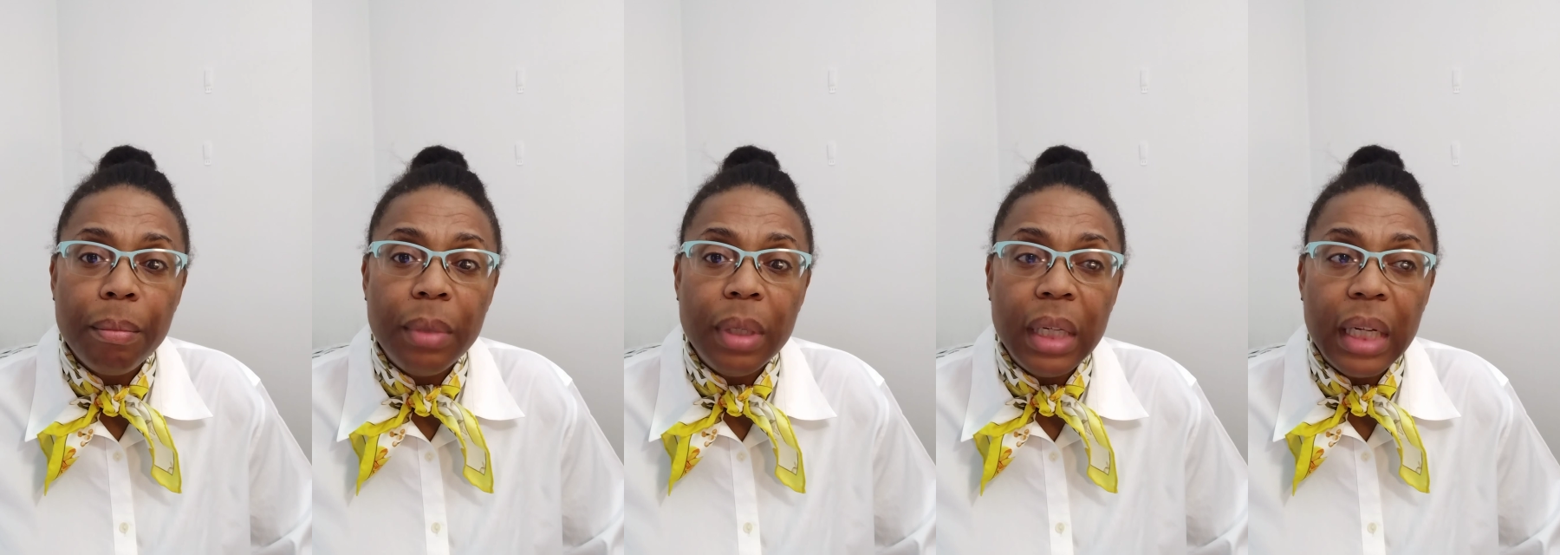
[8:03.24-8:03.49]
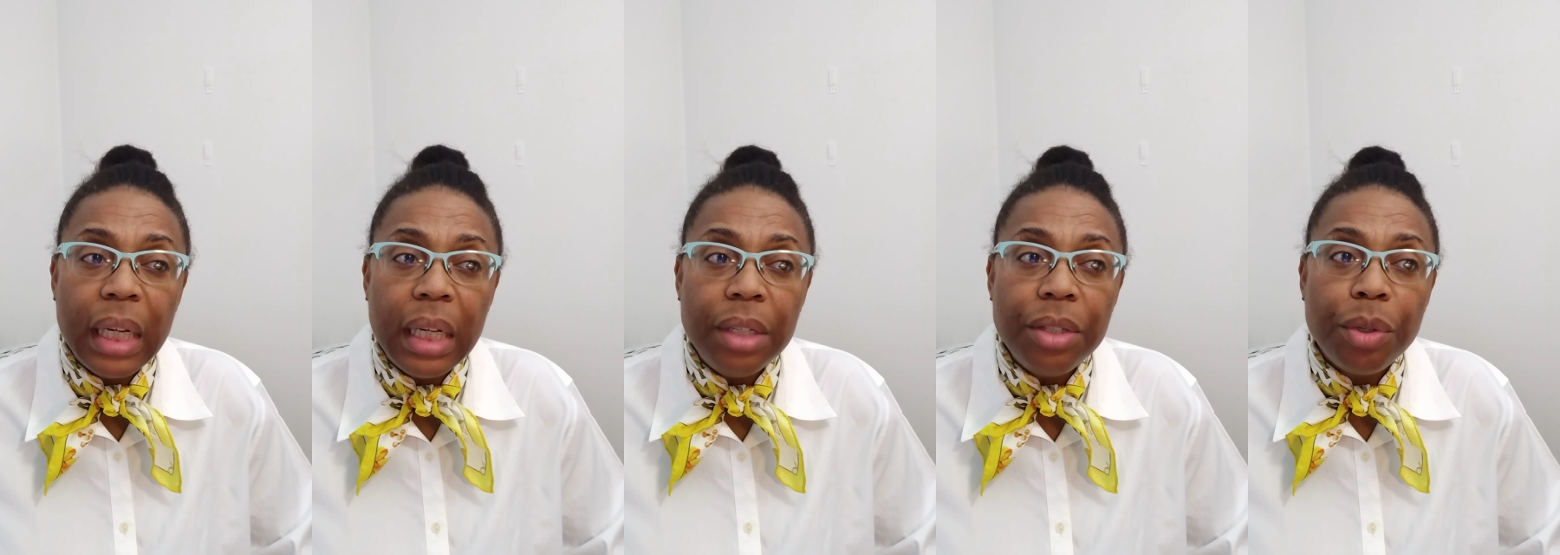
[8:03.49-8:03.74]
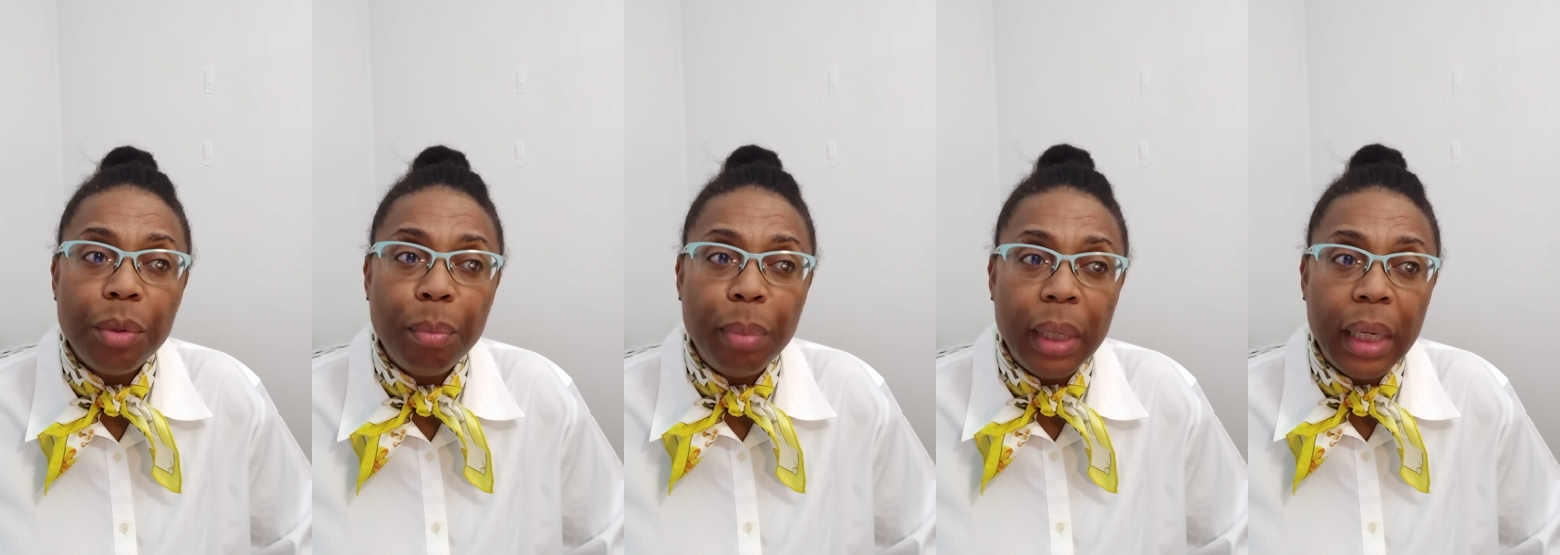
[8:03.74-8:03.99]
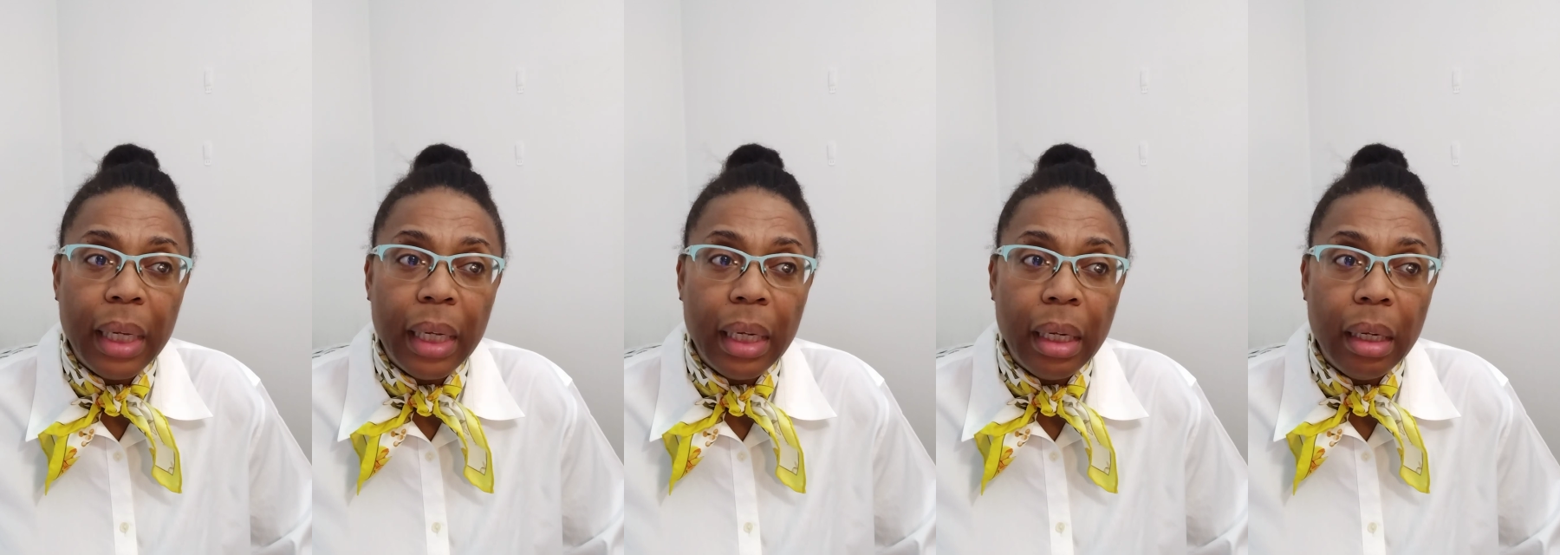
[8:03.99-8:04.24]
need to
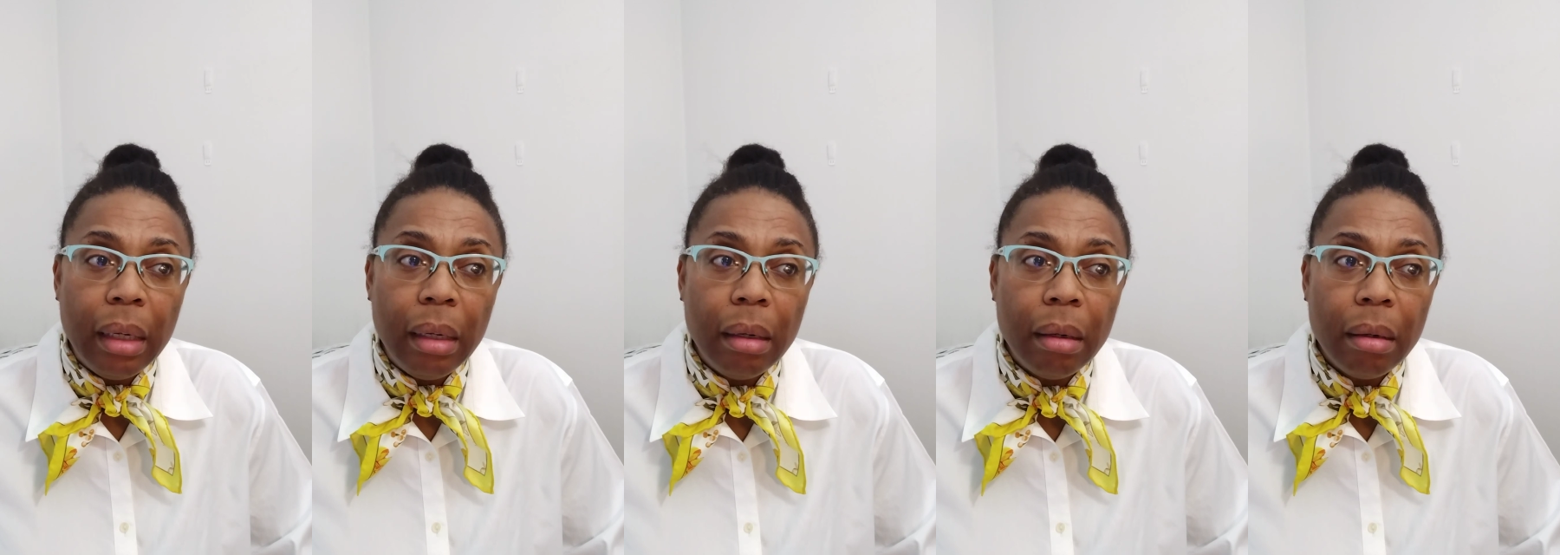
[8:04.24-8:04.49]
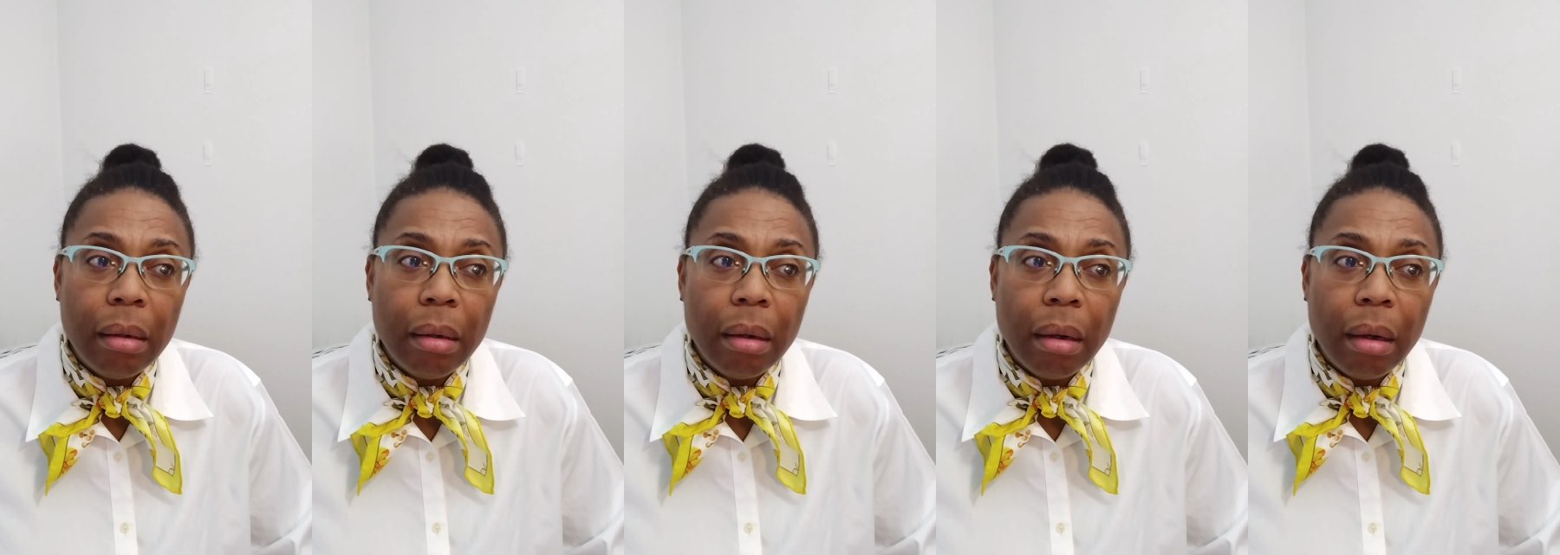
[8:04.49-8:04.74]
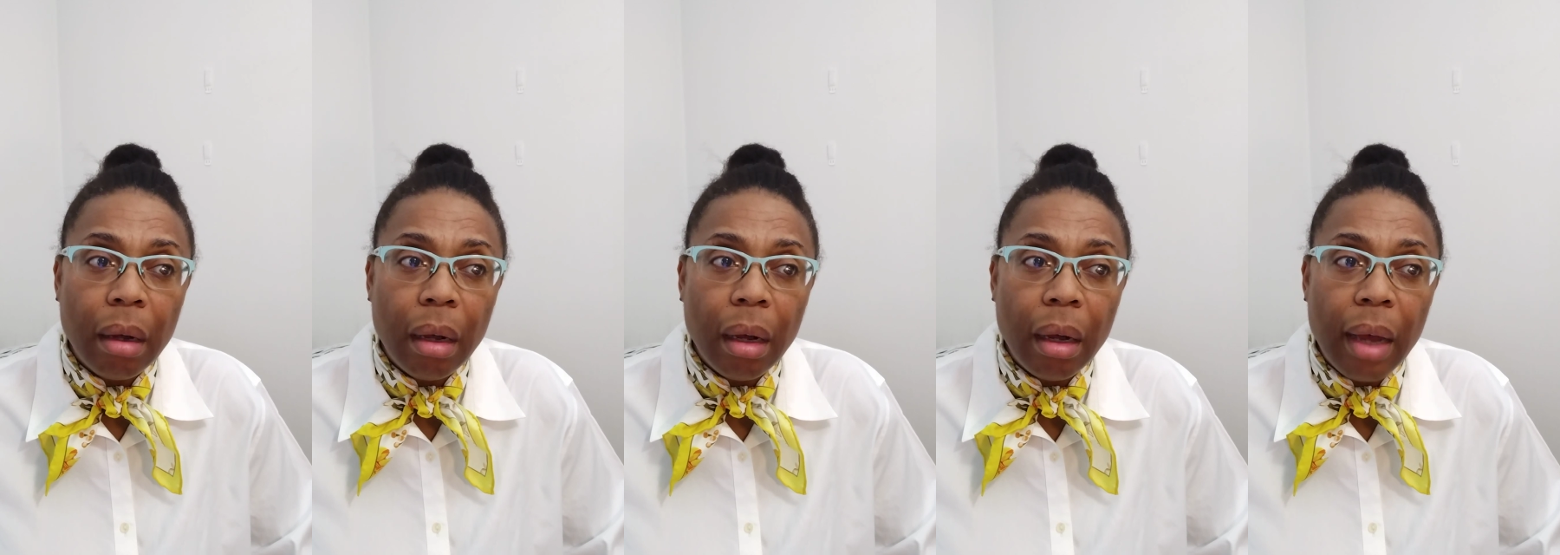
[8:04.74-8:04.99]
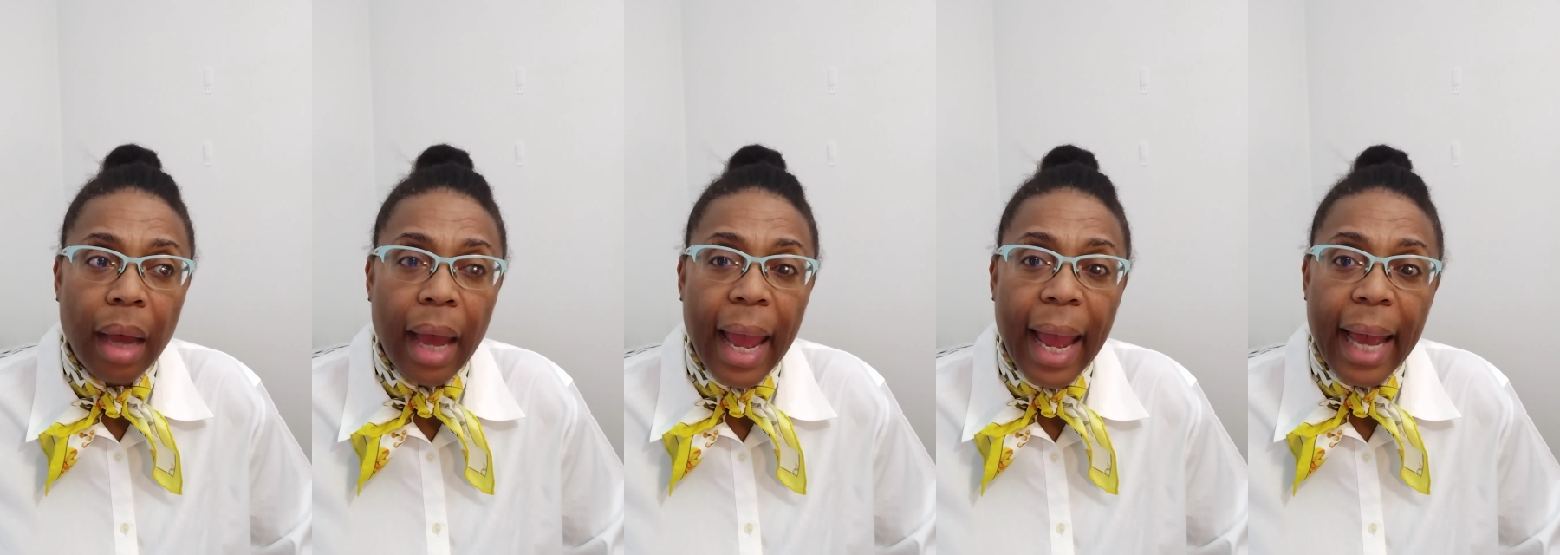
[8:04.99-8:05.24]
be
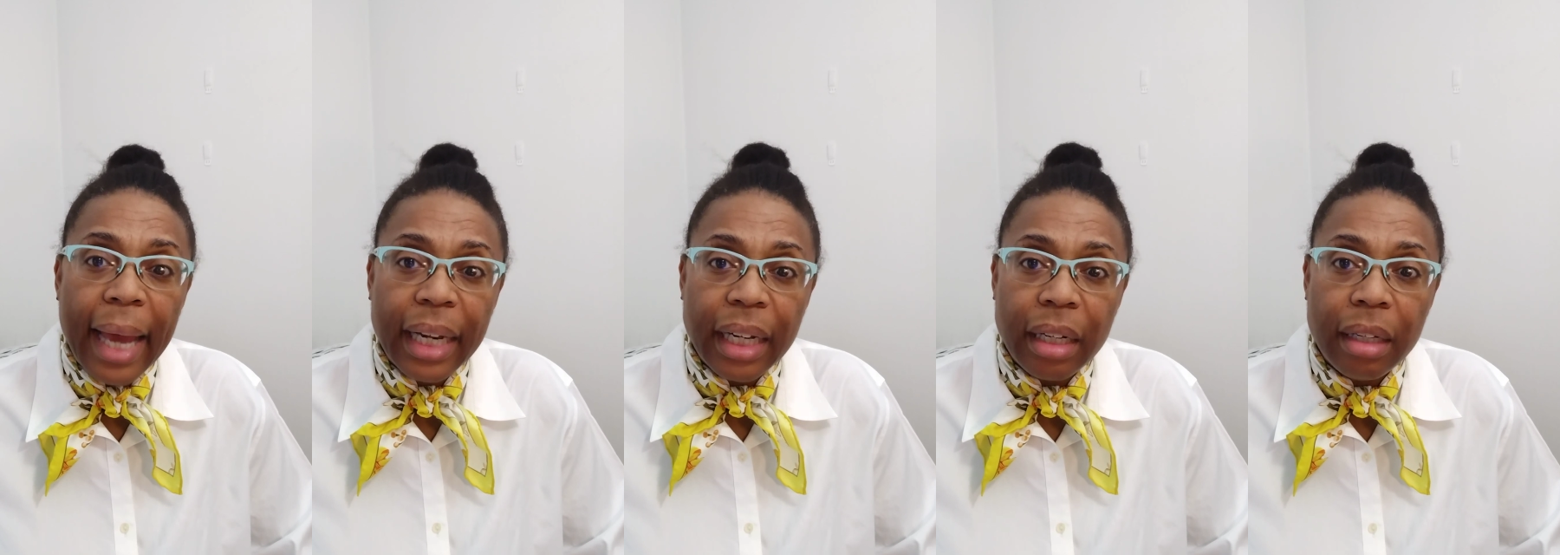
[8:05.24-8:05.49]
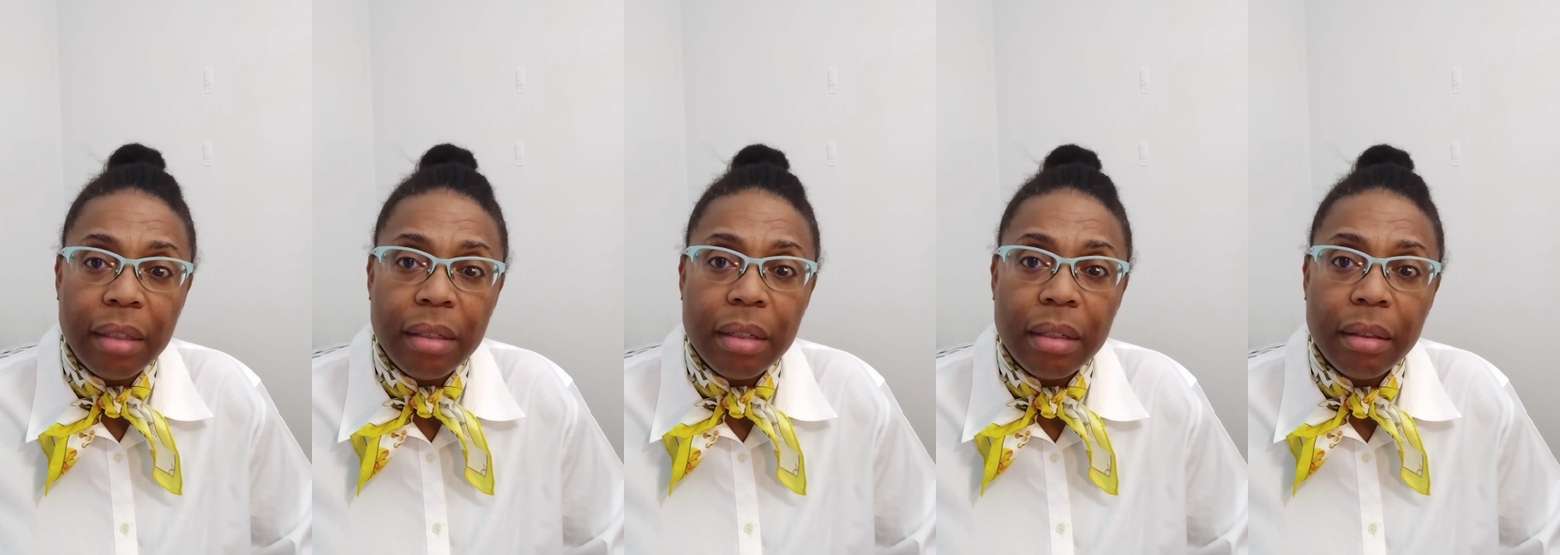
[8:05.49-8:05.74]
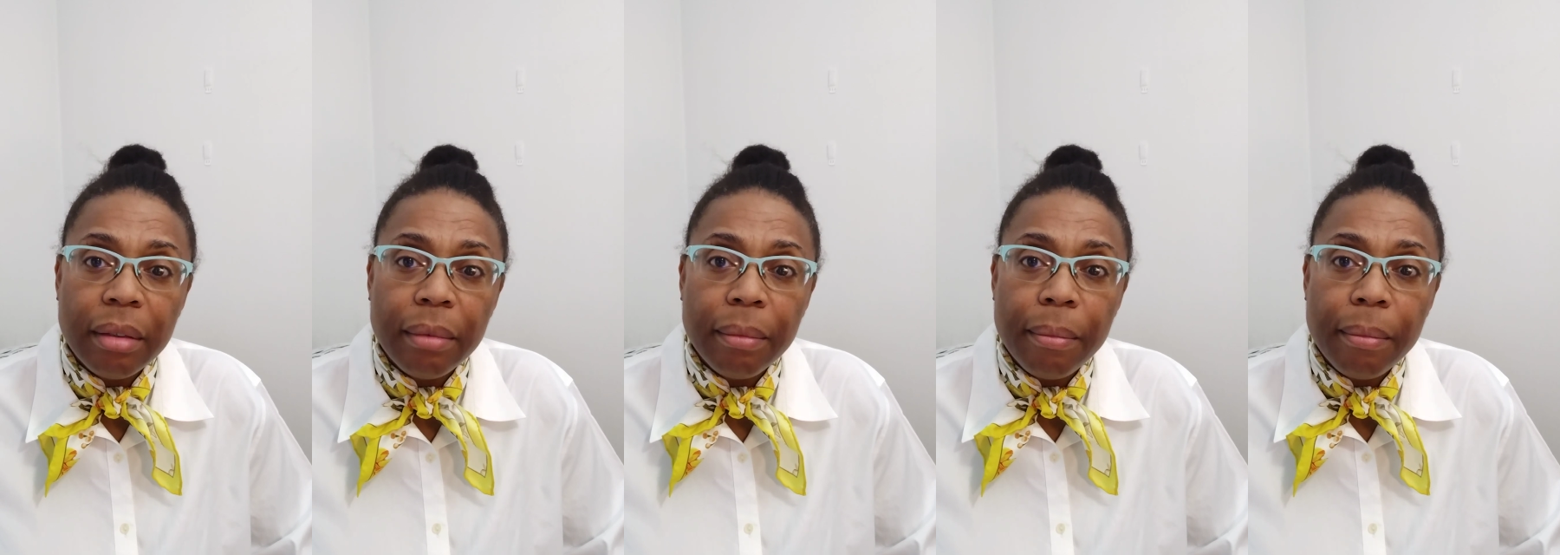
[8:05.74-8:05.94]
added